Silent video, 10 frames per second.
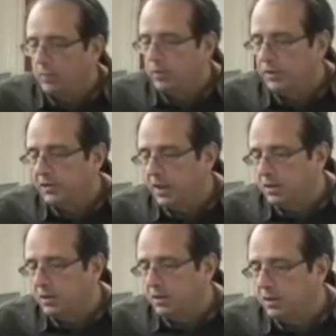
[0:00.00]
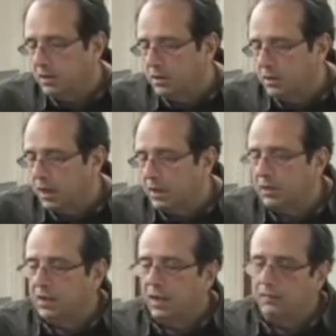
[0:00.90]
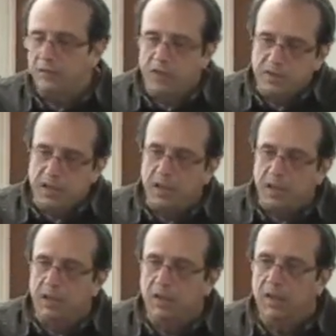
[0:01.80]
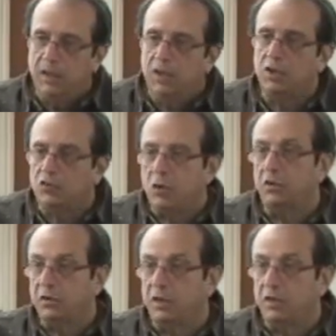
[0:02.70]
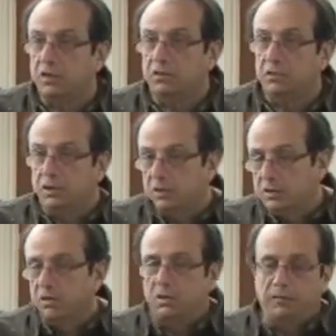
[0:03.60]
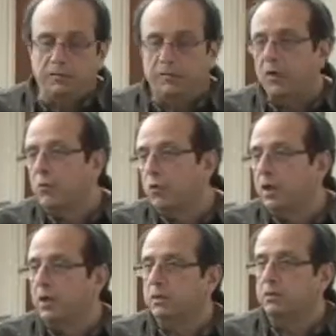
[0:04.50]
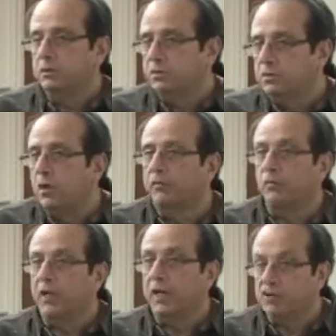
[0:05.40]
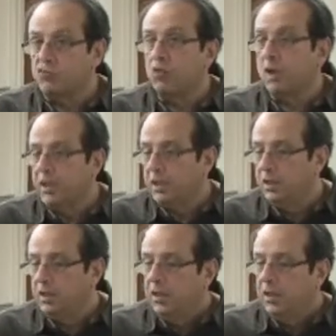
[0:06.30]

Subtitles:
protected enclave is a control center, which is firmware, software that's running.